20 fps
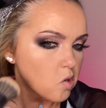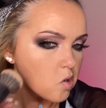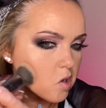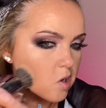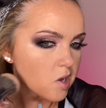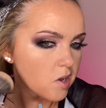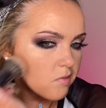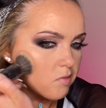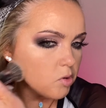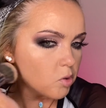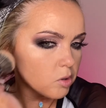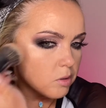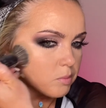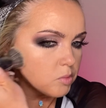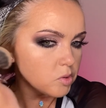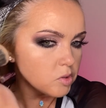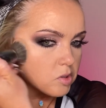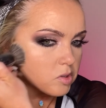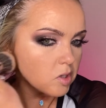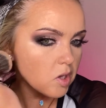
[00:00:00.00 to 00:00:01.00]
I have
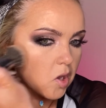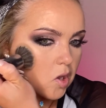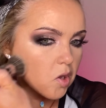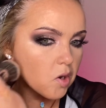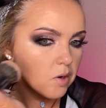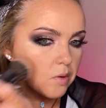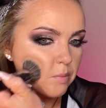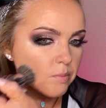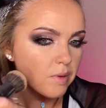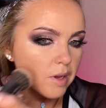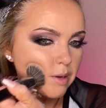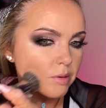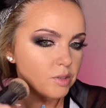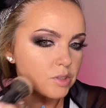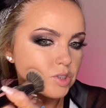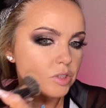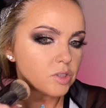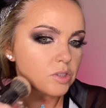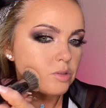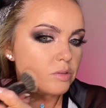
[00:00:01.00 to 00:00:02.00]
normal skin. I was
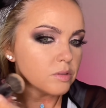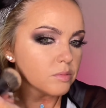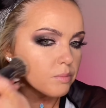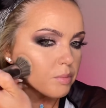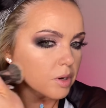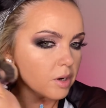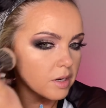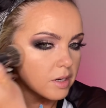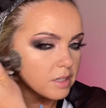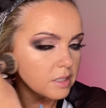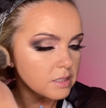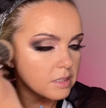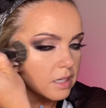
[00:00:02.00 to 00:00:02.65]
just using products